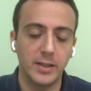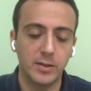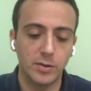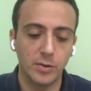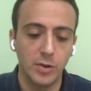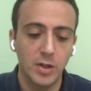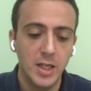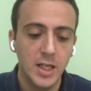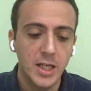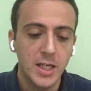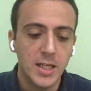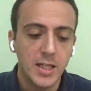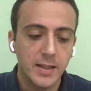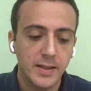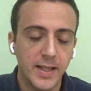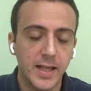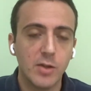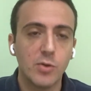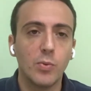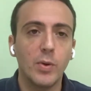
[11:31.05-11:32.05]
So
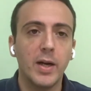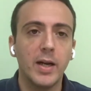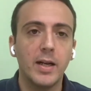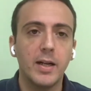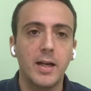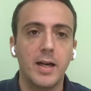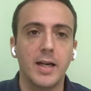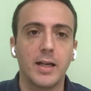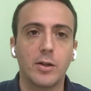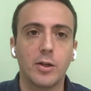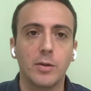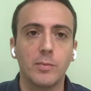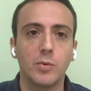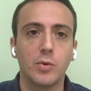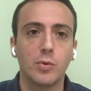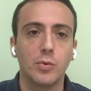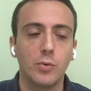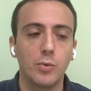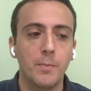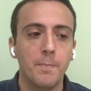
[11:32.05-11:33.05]
that's when I come
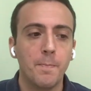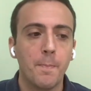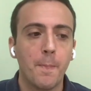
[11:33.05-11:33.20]
to